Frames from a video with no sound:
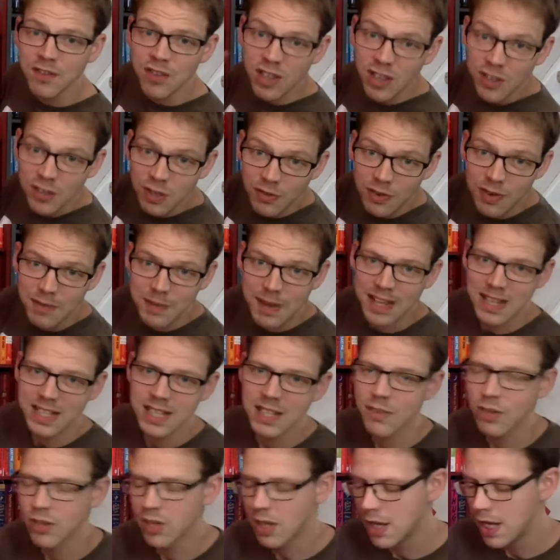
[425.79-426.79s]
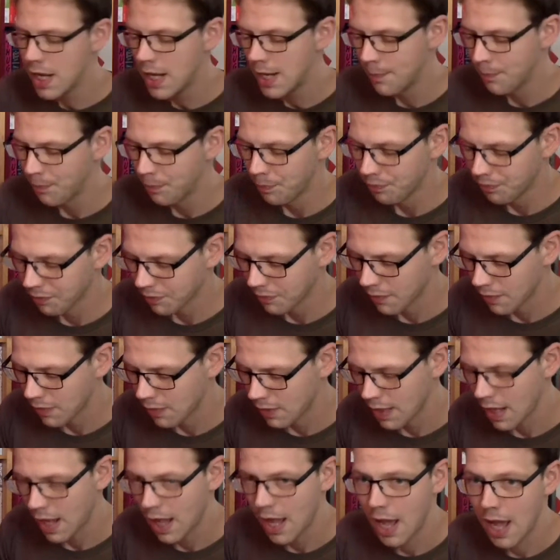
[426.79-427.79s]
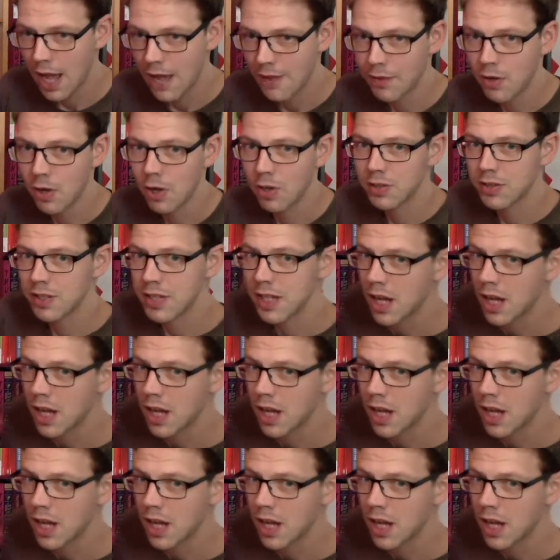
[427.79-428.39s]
I've got my magazine called. I've got the